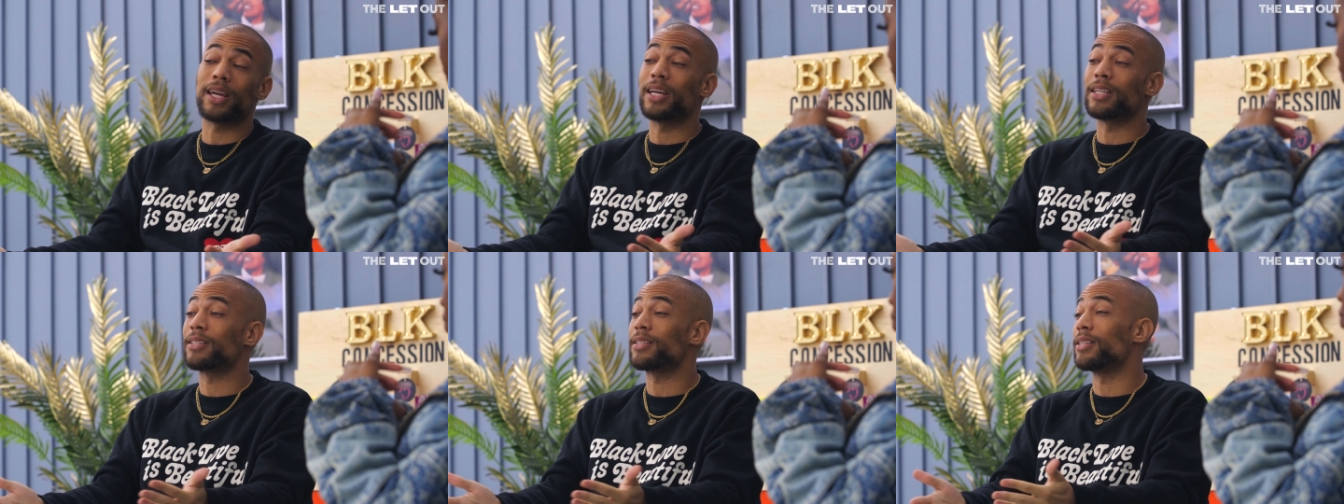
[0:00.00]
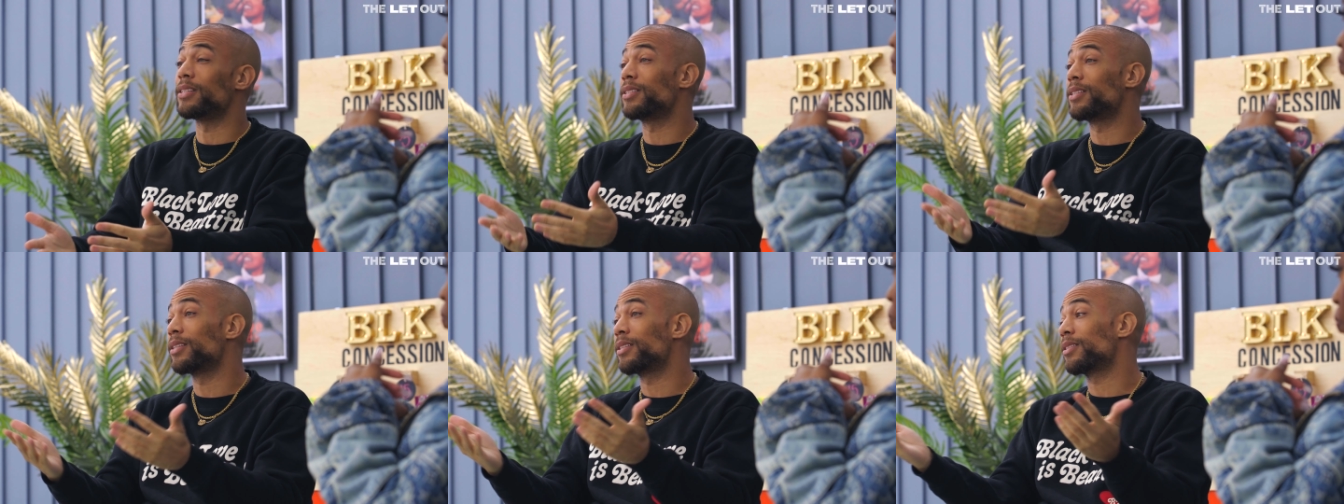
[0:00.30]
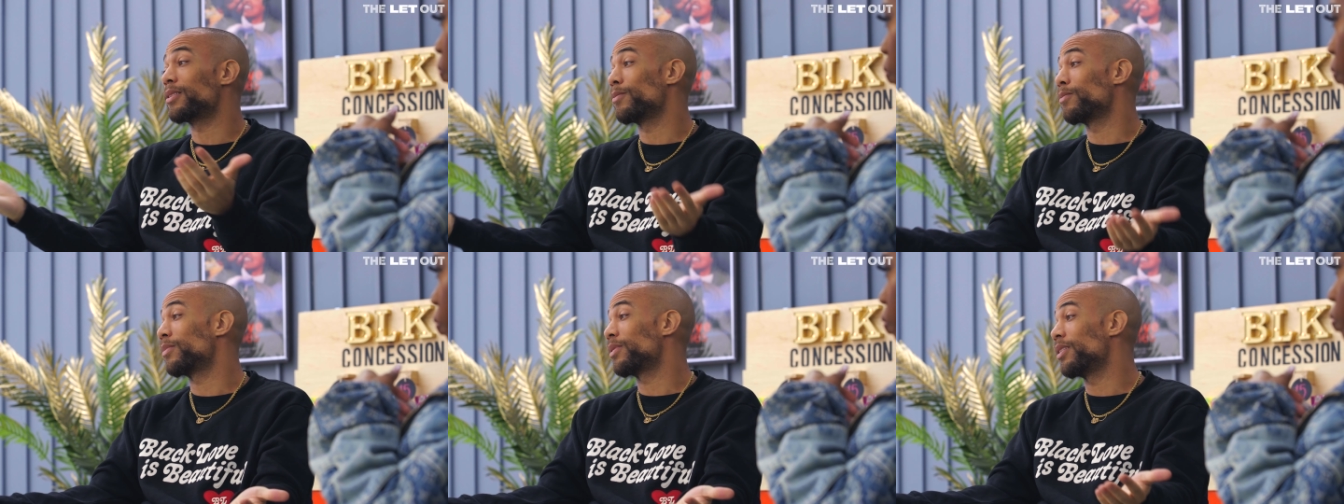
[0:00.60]
it's the
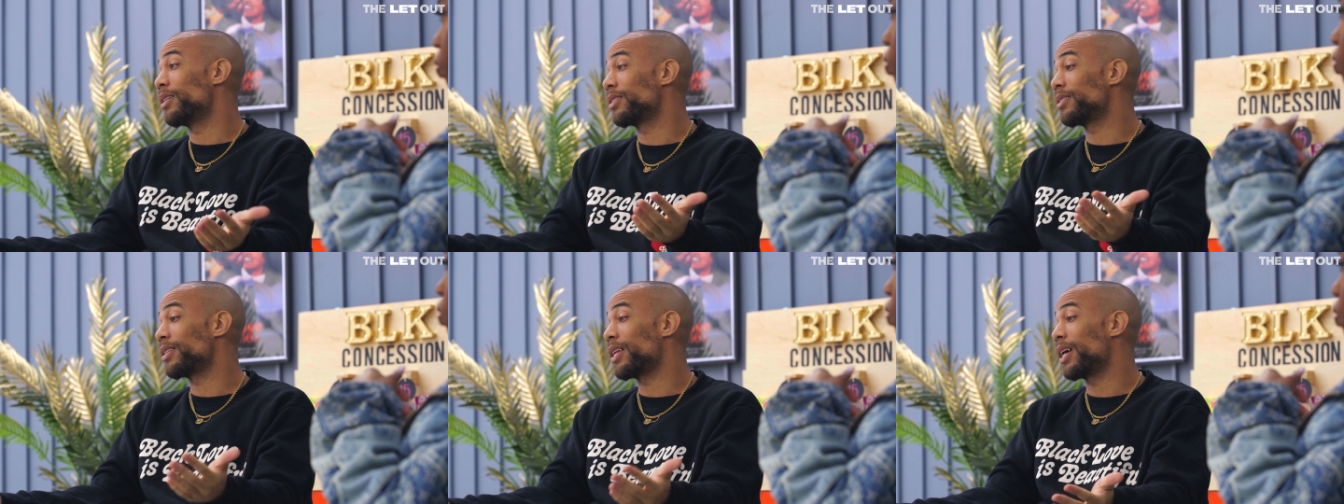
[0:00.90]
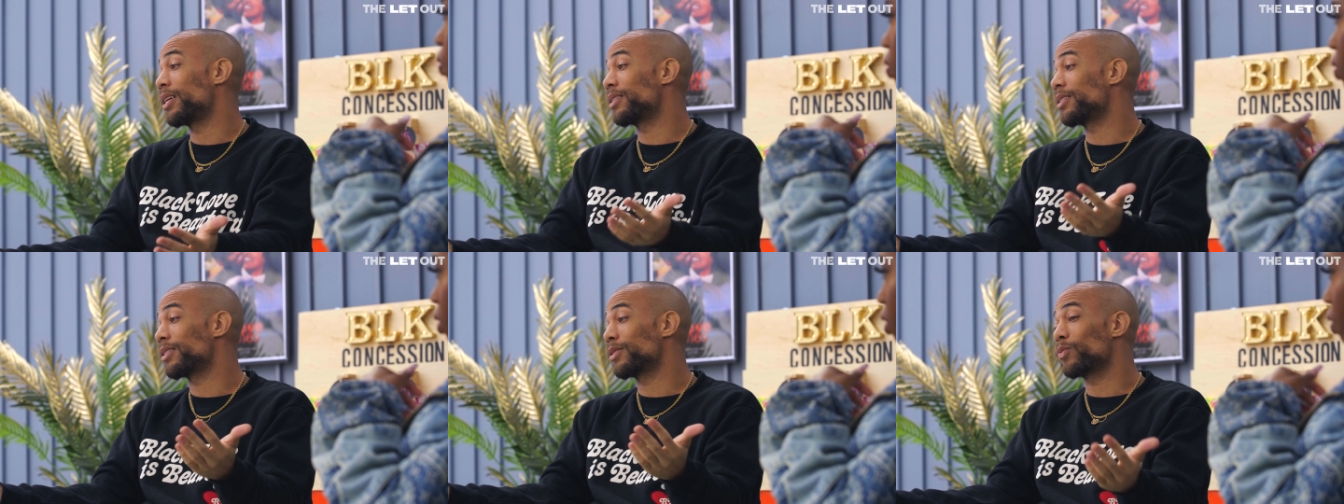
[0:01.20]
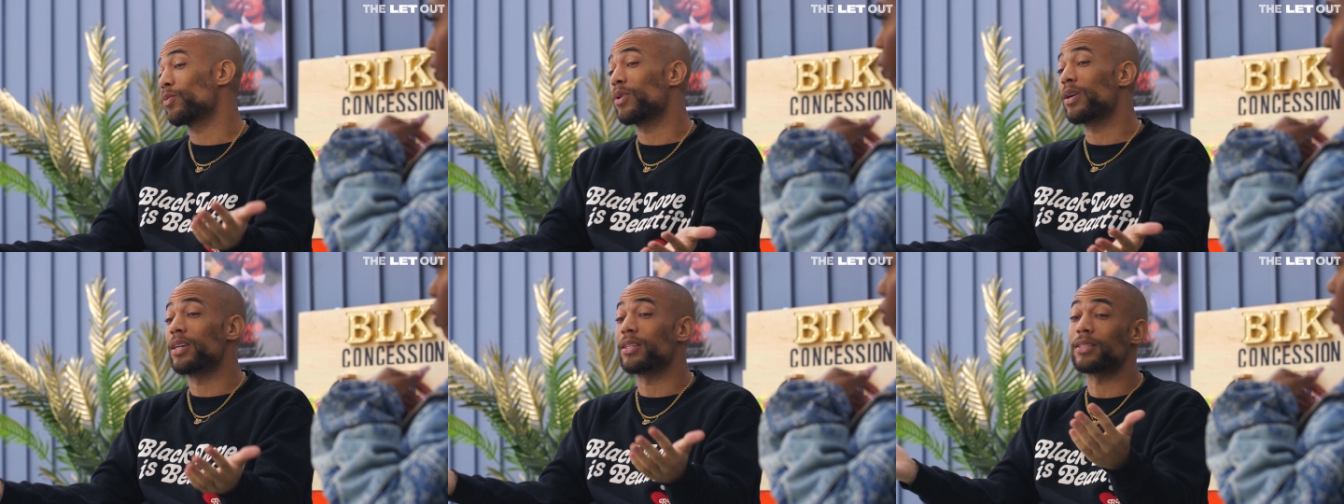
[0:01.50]
system, it's not just
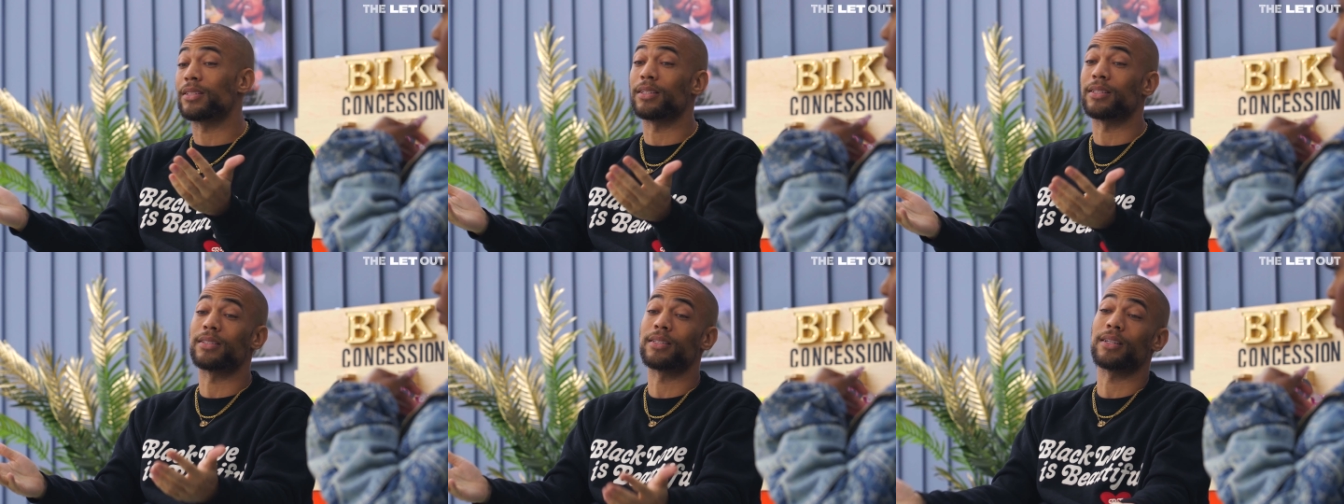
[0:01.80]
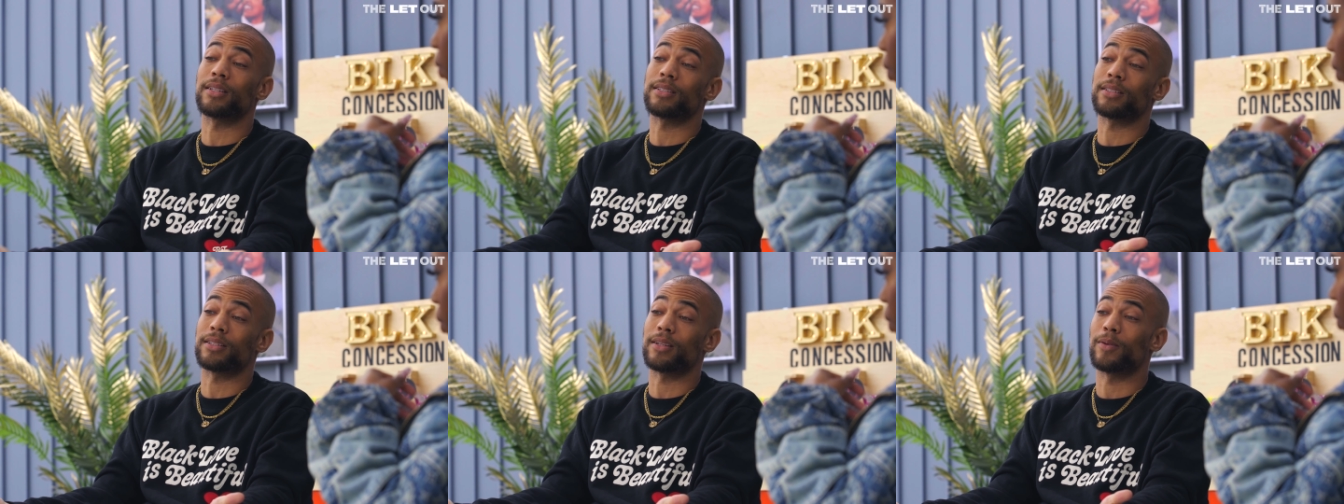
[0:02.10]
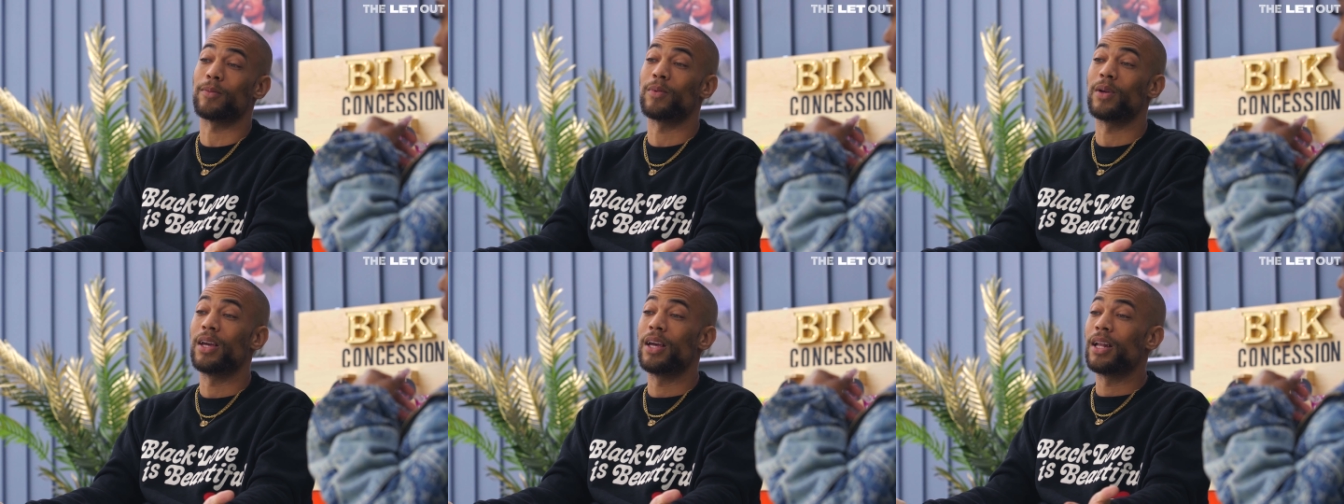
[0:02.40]
one, it's the
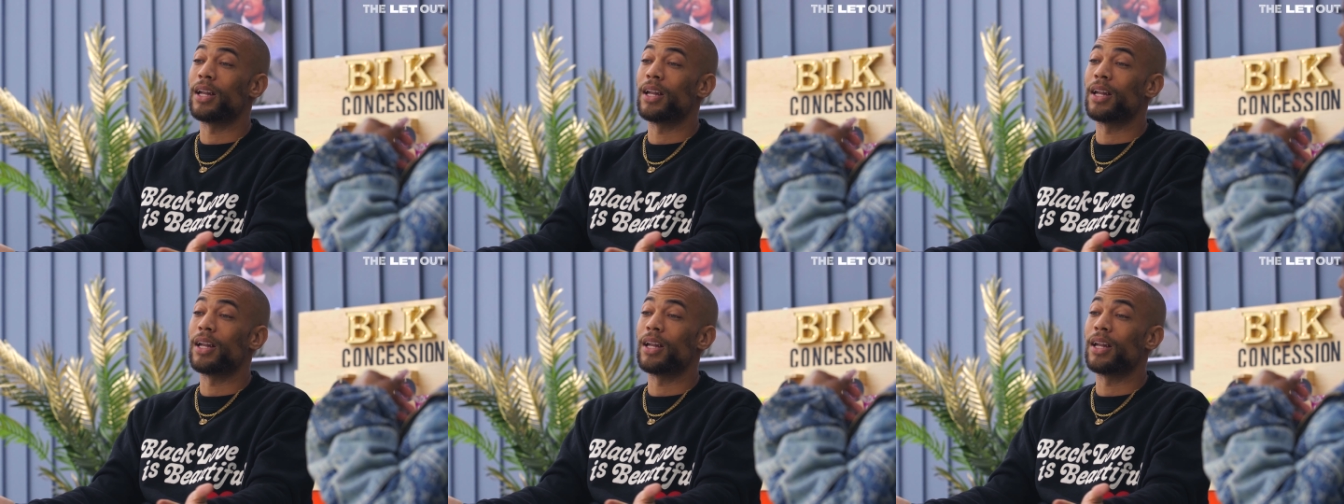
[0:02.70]
system.